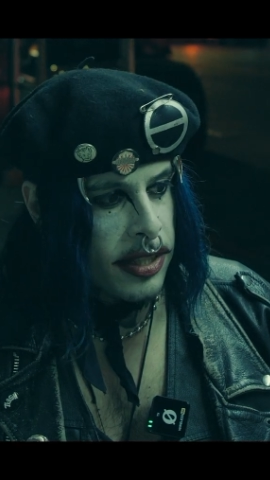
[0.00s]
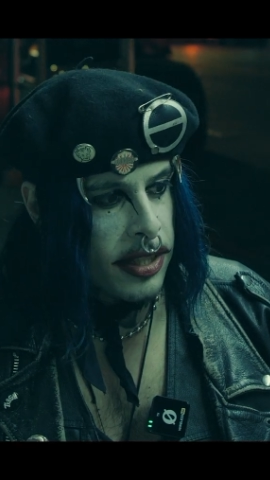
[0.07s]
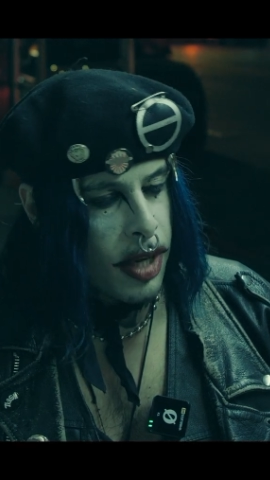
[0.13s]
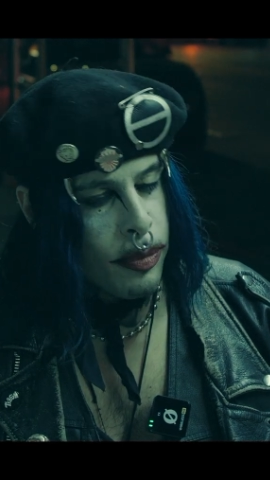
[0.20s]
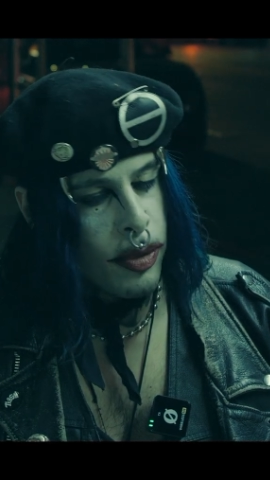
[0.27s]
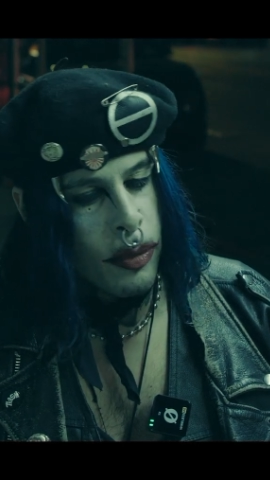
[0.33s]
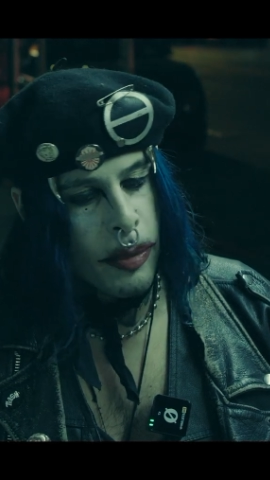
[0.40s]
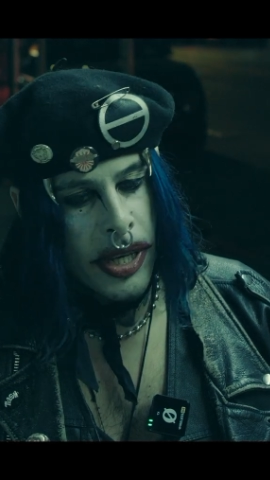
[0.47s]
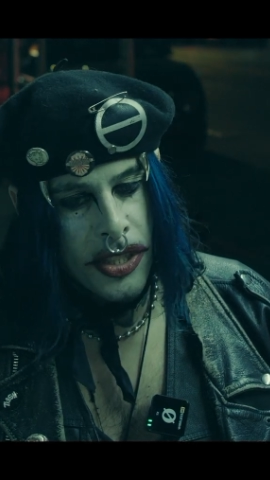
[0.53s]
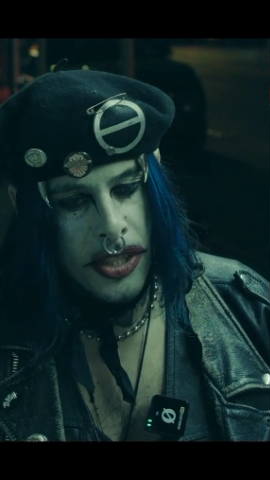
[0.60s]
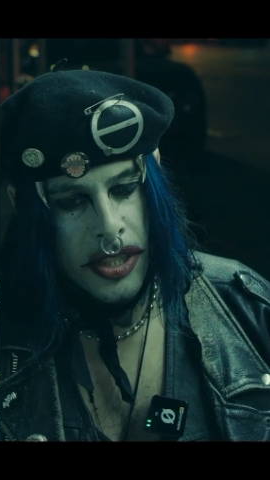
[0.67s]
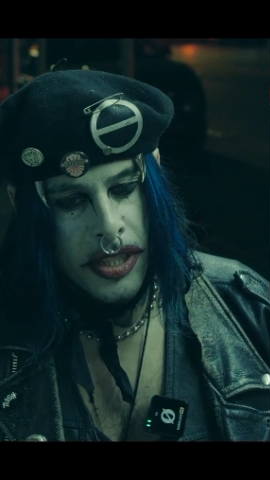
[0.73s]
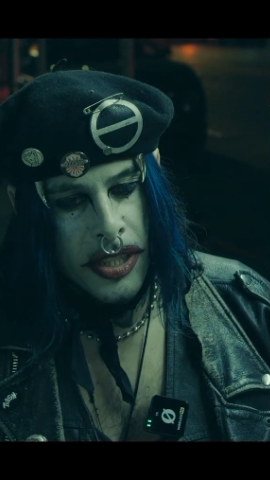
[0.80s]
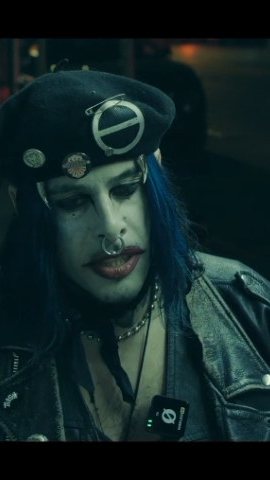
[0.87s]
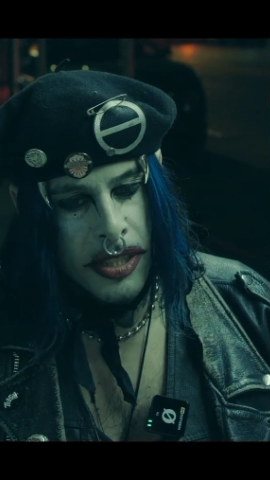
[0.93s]
and on
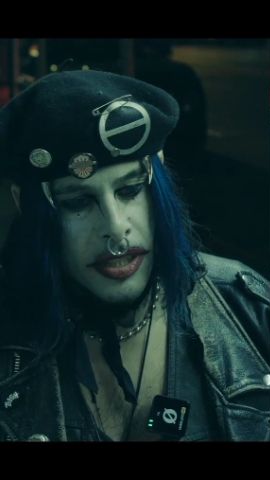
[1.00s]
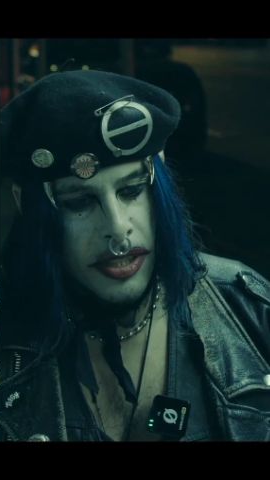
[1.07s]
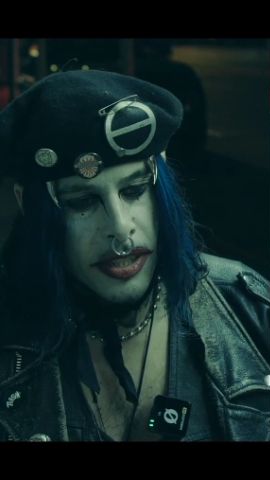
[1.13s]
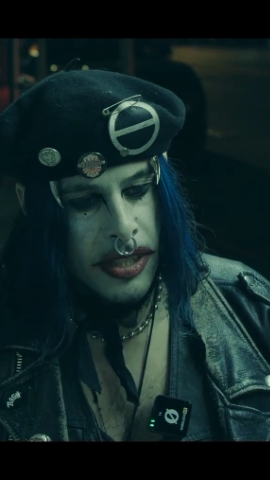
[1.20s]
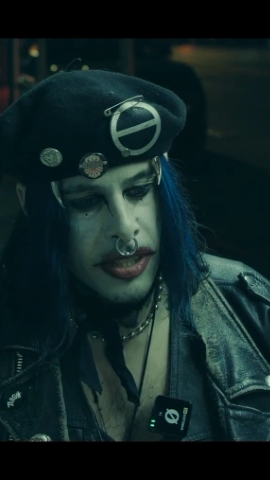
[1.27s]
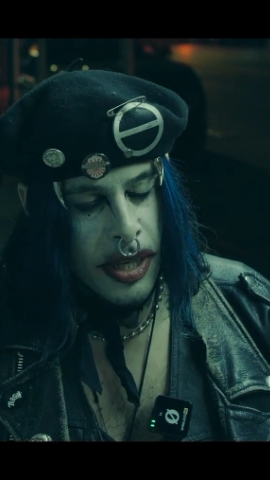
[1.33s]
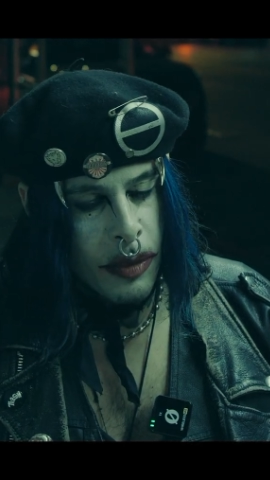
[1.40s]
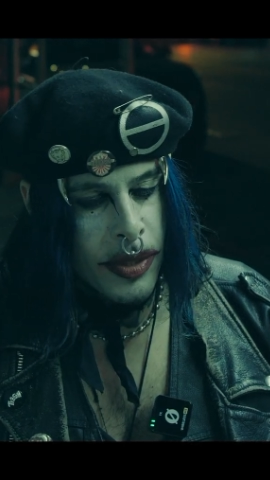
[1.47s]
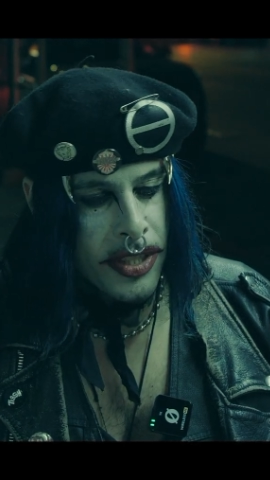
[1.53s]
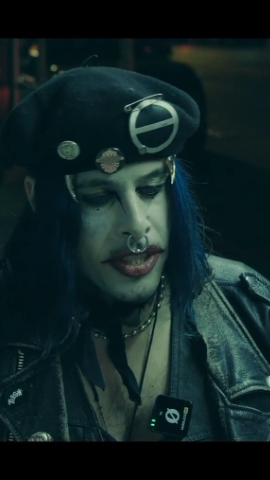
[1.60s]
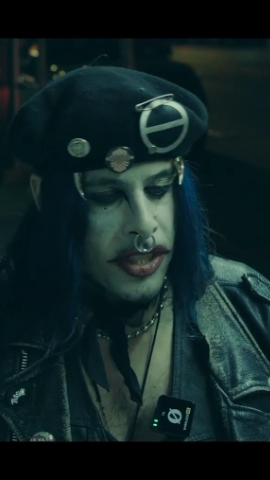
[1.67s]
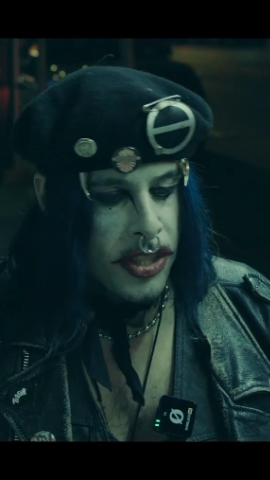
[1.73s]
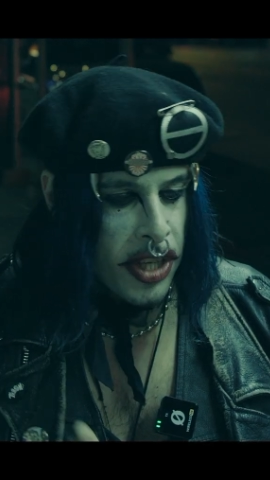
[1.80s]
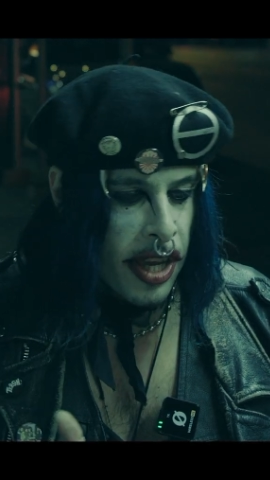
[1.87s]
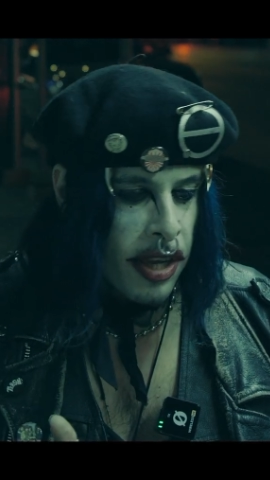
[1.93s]
probation and went
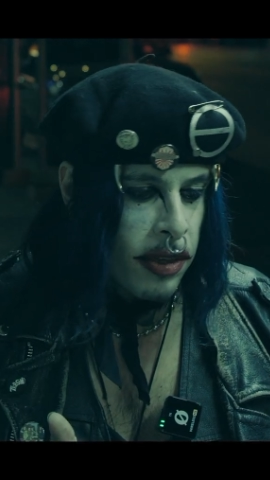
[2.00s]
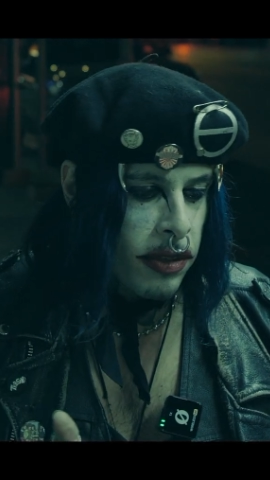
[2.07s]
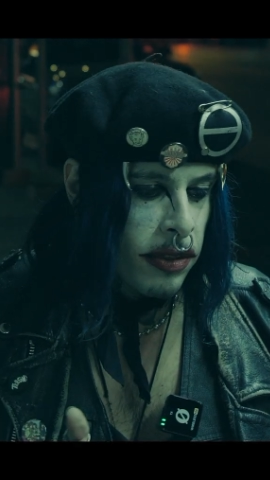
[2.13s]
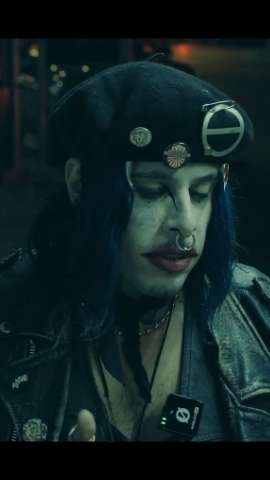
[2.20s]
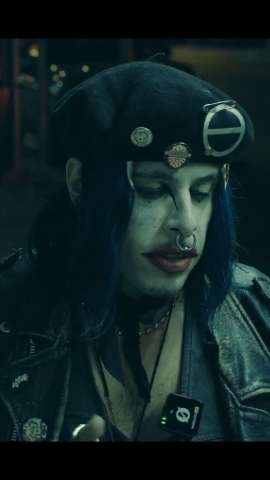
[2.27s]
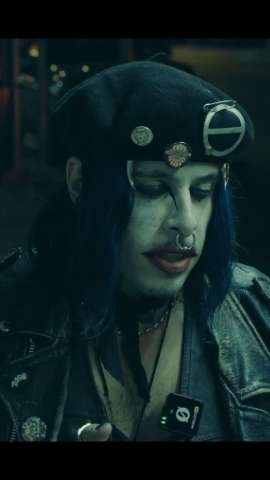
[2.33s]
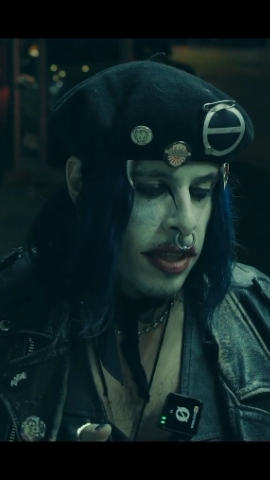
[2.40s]
to jail,